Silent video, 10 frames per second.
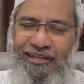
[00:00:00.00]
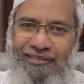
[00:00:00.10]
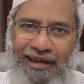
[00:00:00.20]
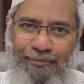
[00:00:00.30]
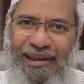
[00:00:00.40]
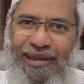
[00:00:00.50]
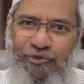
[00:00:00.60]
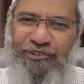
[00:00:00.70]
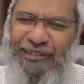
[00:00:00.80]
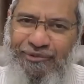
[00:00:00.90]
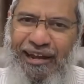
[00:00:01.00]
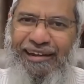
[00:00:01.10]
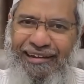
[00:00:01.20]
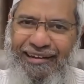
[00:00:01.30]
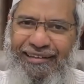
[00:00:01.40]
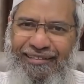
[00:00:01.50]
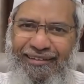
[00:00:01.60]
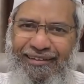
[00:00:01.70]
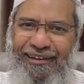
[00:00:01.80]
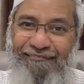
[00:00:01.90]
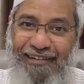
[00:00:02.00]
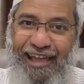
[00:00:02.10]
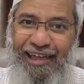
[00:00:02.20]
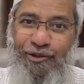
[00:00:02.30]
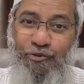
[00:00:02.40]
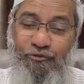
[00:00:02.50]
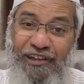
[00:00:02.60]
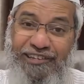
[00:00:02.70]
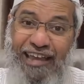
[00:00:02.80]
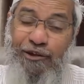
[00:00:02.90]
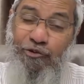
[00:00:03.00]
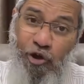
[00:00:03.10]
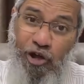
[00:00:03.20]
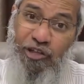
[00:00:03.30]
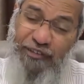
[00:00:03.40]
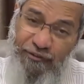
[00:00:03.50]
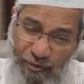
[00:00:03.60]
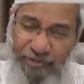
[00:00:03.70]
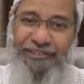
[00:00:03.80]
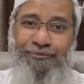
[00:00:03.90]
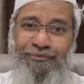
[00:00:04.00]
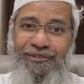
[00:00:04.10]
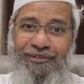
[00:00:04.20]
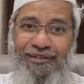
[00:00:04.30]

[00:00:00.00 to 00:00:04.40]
There are many Muslim countries where you feel shy to call yourself a Muslim